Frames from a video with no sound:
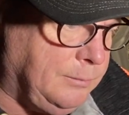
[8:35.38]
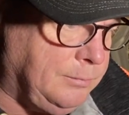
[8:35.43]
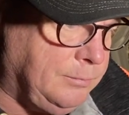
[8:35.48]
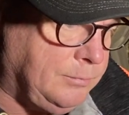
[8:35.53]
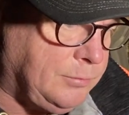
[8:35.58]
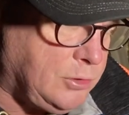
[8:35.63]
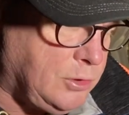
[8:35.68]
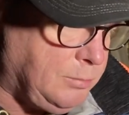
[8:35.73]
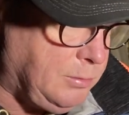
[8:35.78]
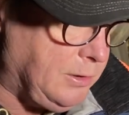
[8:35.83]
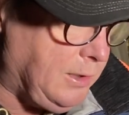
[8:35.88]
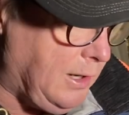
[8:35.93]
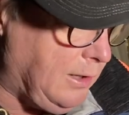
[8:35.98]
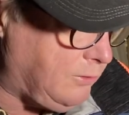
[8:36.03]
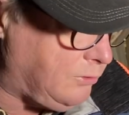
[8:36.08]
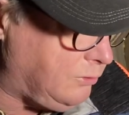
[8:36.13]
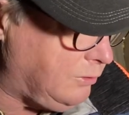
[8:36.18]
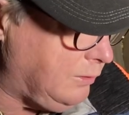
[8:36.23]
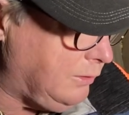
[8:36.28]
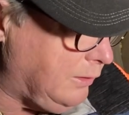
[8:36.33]
Should be
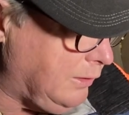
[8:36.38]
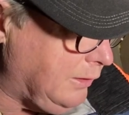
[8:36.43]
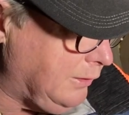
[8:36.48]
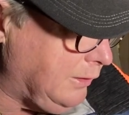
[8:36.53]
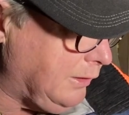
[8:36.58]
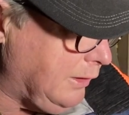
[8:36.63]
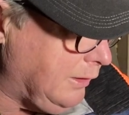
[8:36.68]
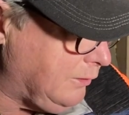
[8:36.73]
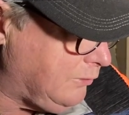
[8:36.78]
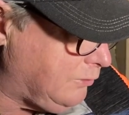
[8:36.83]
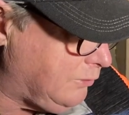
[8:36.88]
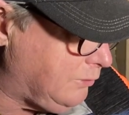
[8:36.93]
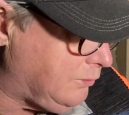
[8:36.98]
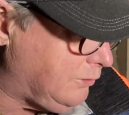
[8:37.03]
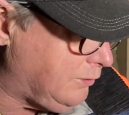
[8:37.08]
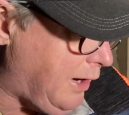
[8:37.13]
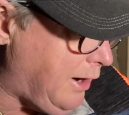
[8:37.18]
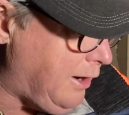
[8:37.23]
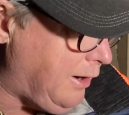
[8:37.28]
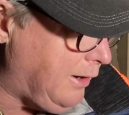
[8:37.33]
nice. And then
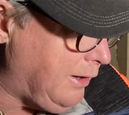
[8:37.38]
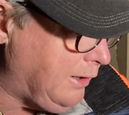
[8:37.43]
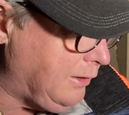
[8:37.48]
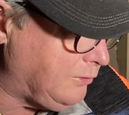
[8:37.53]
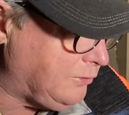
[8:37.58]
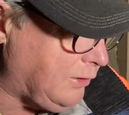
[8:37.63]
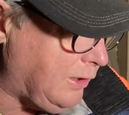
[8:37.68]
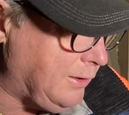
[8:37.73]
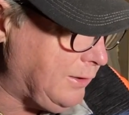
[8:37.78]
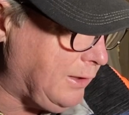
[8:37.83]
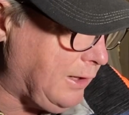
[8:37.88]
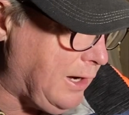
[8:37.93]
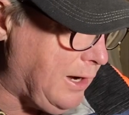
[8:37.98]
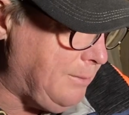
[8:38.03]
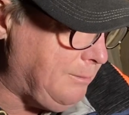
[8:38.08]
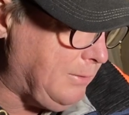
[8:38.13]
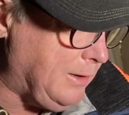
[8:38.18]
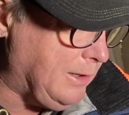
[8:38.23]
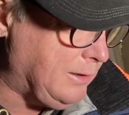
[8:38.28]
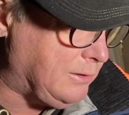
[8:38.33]
Saturday, Sunday, I
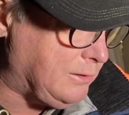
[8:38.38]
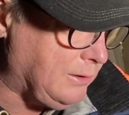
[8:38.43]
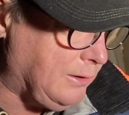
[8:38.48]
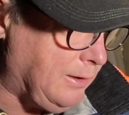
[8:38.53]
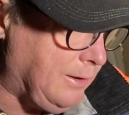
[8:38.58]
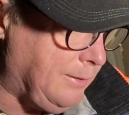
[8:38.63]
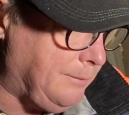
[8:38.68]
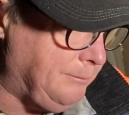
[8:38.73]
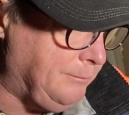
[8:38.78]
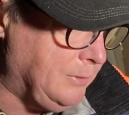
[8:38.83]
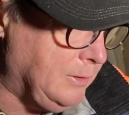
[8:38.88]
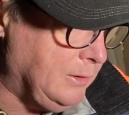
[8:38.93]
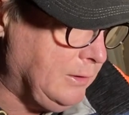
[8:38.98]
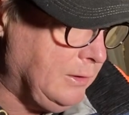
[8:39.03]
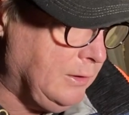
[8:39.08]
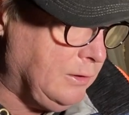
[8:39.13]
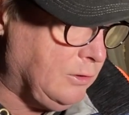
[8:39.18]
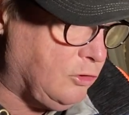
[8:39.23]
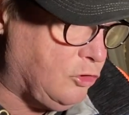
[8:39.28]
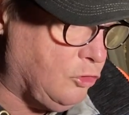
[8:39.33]
might
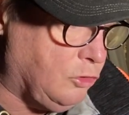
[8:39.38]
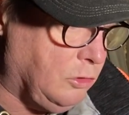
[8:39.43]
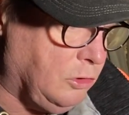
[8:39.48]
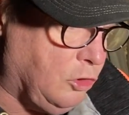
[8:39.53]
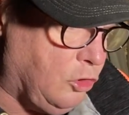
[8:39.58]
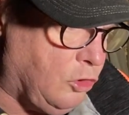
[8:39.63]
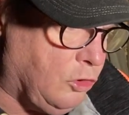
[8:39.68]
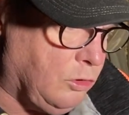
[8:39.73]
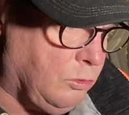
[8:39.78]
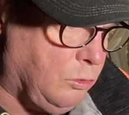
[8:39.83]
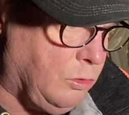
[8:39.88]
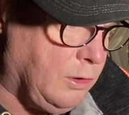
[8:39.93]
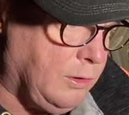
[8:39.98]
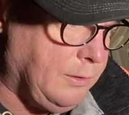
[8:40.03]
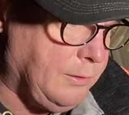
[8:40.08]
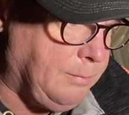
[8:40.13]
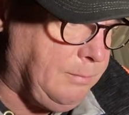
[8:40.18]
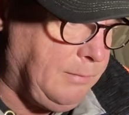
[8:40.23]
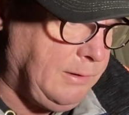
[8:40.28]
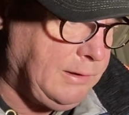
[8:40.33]
do a load of wood
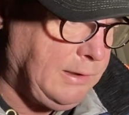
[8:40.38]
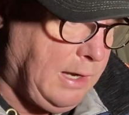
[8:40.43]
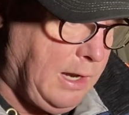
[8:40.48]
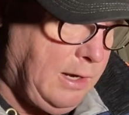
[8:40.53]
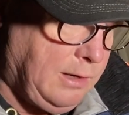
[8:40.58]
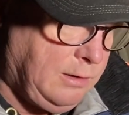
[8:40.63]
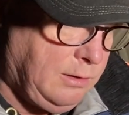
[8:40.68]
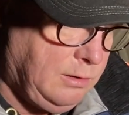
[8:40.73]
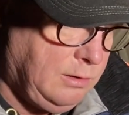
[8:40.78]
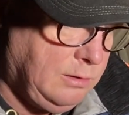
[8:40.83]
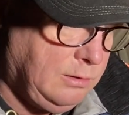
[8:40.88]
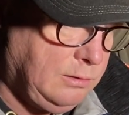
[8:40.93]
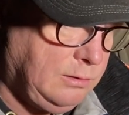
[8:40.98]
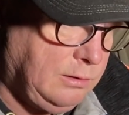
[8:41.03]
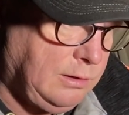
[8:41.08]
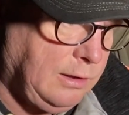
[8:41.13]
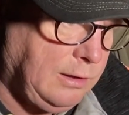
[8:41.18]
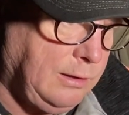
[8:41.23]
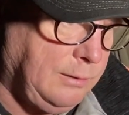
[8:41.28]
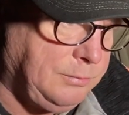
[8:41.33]
with my dad,
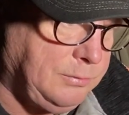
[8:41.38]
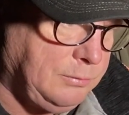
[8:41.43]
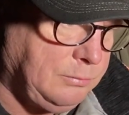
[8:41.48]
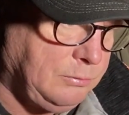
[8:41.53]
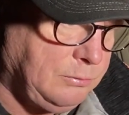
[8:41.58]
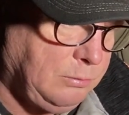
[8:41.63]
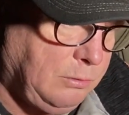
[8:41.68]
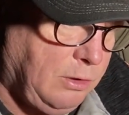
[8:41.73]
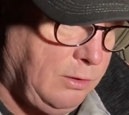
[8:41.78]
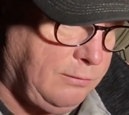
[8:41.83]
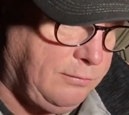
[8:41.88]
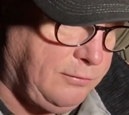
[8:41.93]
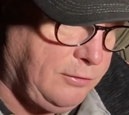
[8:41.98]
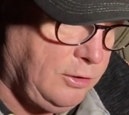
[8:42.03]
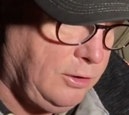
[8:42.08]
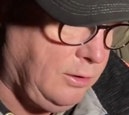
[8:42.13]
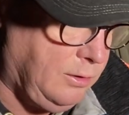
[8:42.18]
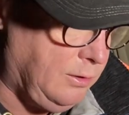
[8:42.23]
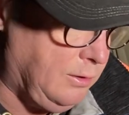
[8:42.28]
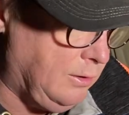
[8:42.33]
cut up some small
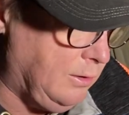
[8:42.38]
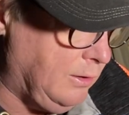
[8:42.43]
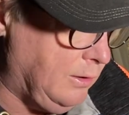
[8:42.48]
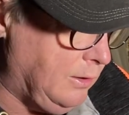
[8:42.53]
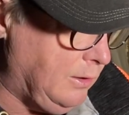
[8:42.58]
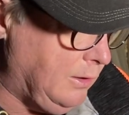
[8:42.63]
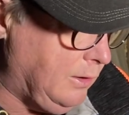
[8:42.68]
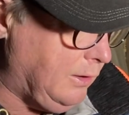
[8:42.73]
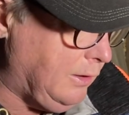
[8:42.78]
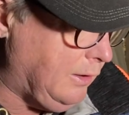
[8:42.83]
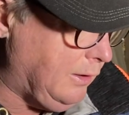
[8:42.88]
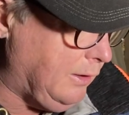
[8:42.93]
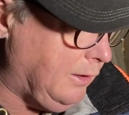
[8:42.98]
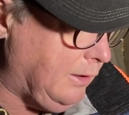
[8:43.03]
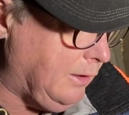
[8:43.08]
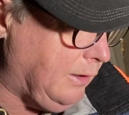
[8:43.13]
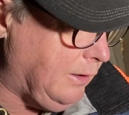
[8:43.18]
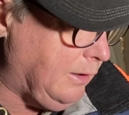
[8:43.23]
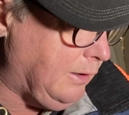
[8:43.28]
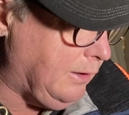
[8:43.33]
fir,
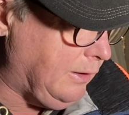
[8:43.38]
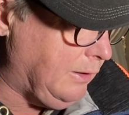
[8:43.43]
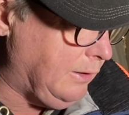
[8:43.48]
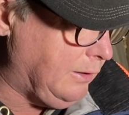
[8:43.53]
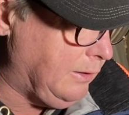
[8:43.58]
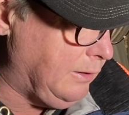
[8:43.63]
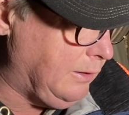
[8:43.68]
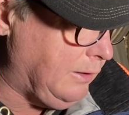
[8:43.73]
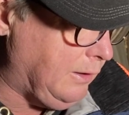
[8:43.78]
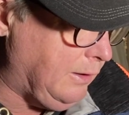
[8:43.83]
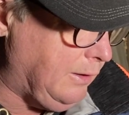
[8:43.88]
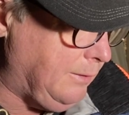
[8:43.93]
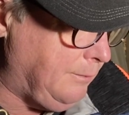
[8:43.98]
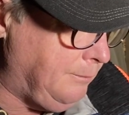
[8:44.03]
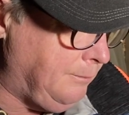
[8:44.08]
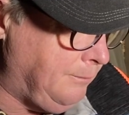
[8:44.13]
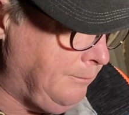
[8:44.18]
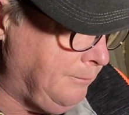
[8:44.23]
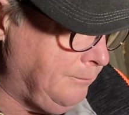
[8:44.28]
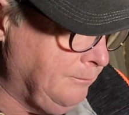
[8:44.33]
and
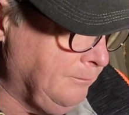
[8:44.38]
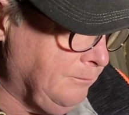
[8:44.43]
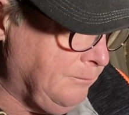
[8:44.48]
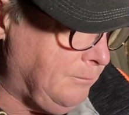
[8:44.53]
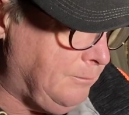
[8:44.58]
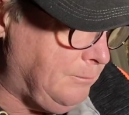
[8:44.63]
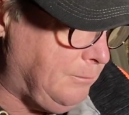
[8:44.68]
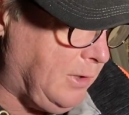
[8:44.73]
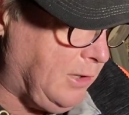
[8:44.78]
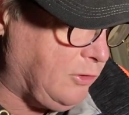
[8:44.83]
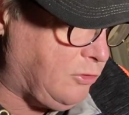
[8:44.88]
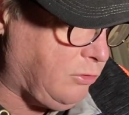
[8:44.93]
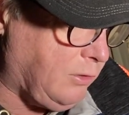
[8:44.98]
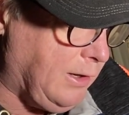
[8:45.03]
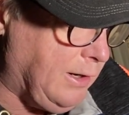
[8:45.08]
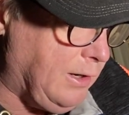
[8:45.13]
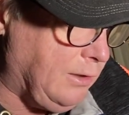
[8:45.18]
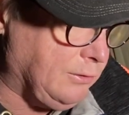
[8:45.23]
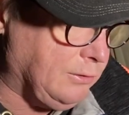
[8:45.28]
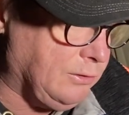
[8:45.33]
might
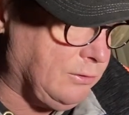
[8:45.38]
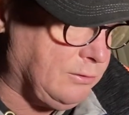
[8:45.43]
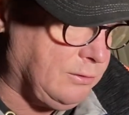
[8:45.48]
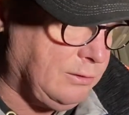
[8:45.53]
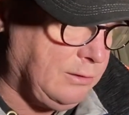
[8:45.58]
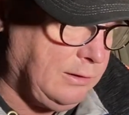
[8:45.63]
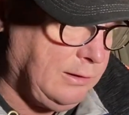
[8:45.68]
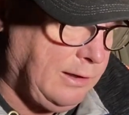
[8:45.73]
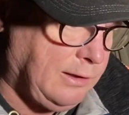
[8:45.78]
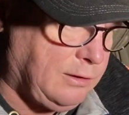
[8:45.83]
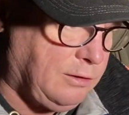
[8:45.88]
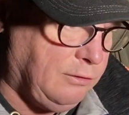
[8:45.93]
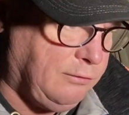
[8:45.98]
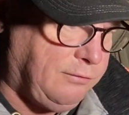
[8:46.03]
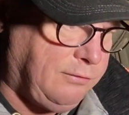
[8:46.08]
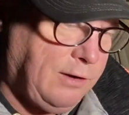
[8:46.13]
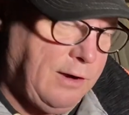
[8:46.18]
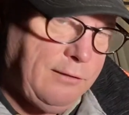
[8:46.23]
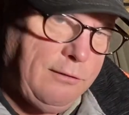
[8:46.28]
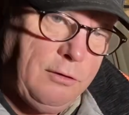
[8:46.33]
try out this little Echo
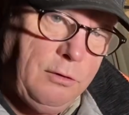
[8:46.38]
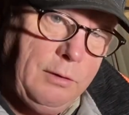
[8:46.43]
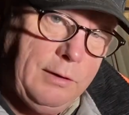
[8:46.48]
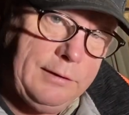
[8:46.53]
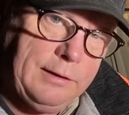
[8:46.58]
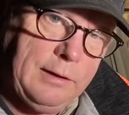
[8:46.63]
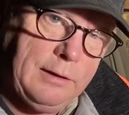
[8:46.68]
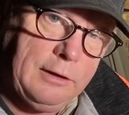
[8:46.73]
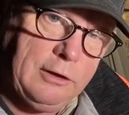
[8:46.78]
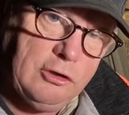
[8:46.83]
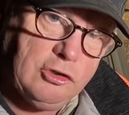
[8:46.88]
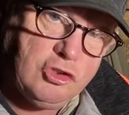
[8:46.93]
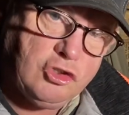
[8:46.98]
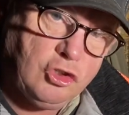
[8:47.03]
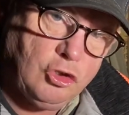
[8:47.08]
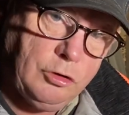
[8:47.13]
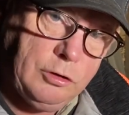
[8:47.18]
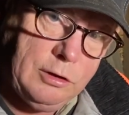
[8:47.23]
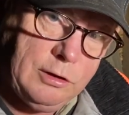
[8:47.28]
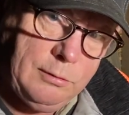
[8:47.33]
501 that I'm going to
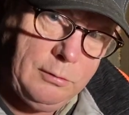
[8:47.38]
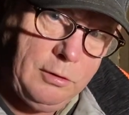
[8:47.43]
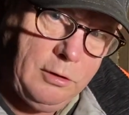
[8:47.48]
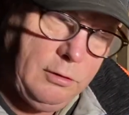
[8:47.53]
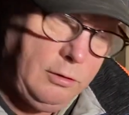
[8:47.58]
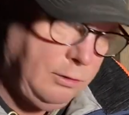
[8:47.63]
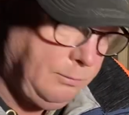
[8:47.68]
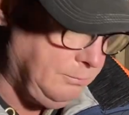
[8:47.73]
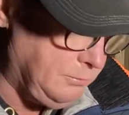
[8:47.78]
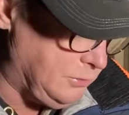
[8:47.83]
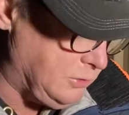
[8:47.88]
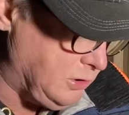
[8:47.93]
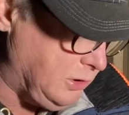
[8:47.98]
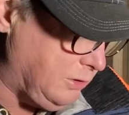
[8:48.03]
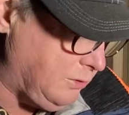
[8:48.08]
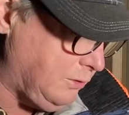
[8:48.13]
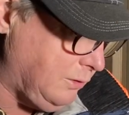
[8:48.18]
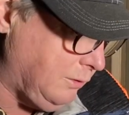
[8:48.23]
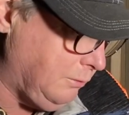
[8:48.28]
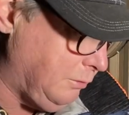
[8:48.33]
show you tomorrow. Oh,
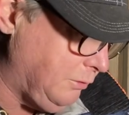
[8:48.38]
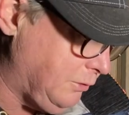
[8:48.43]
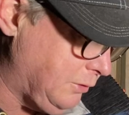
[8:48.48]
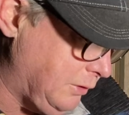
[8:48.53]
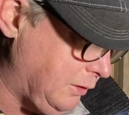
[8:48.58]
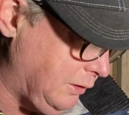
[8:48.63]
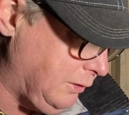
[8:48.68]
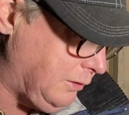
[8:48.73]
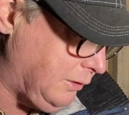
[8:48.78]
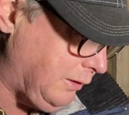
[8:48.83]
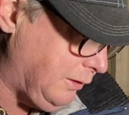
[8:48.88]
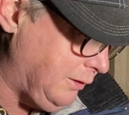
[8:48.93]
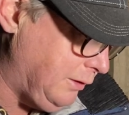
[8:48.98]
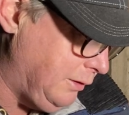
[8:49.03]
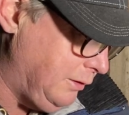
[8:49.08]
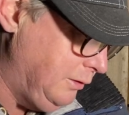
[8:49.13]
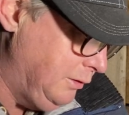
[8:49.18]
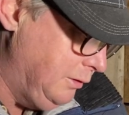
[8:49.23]
jeez, I wasn't going to tell you.